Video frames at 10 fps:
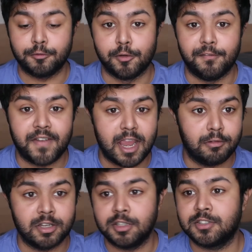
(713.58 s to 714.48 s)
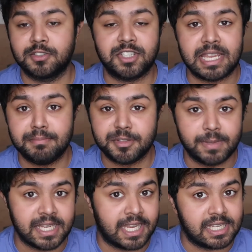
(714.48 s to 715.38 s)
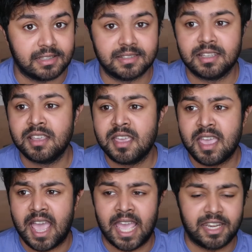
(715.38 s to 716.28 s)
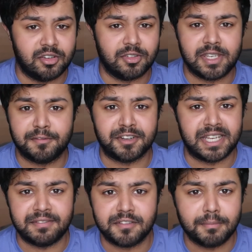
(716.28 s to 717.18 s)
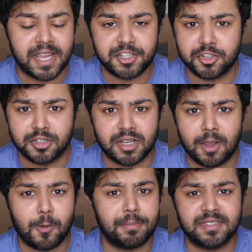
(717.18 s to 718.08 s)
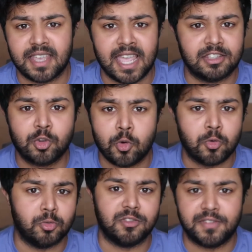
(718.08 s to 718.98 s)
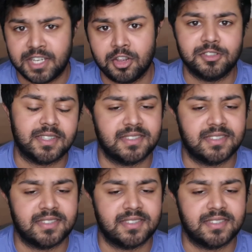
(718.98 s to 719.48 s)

through various Teams meetings and different information, like websites, calls, videos,